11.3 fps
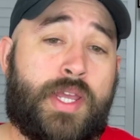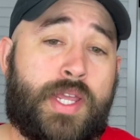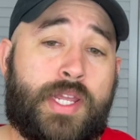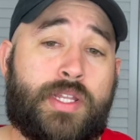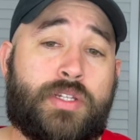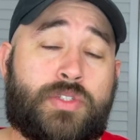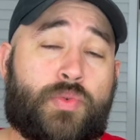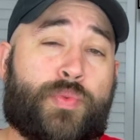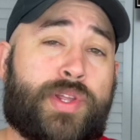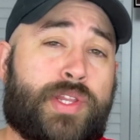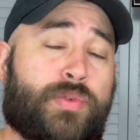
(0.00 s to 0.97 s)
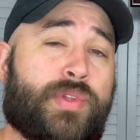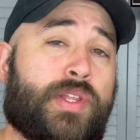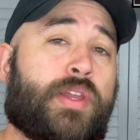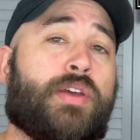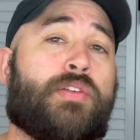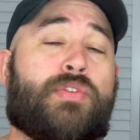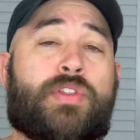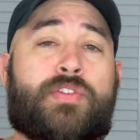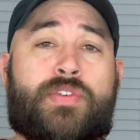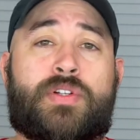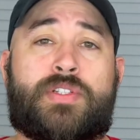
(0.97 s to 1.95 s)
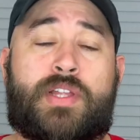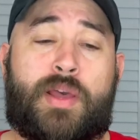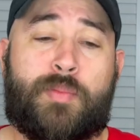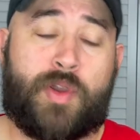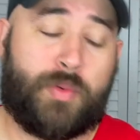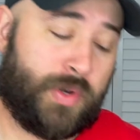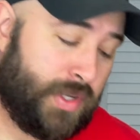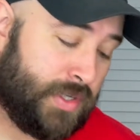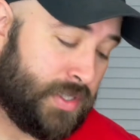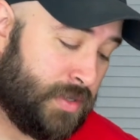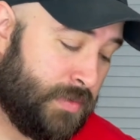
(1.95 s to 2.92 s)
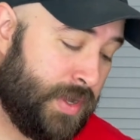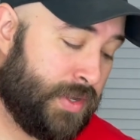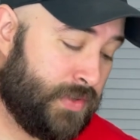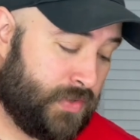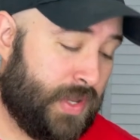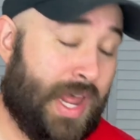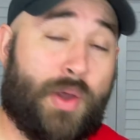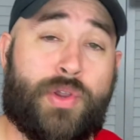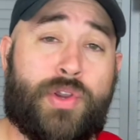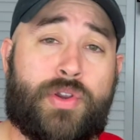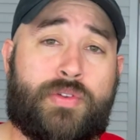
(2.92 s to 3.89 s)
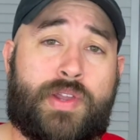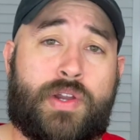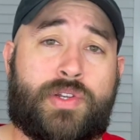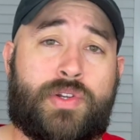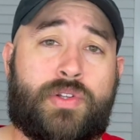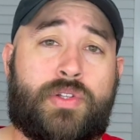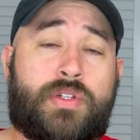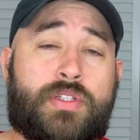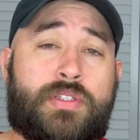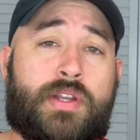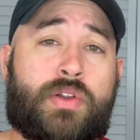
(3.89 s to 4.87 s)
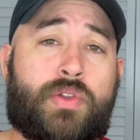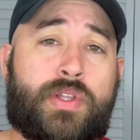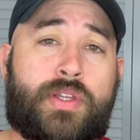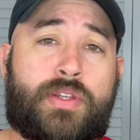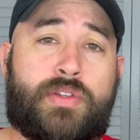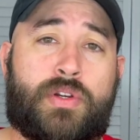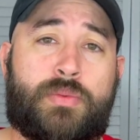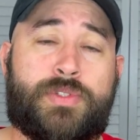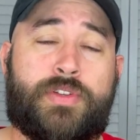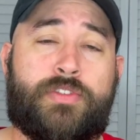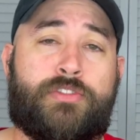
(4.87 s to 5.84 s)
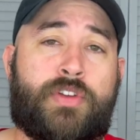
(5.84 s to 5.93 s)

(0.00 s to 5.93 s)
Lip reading: It looks really, really good. For the first time, you're able to customize how your character looks, not only in terms of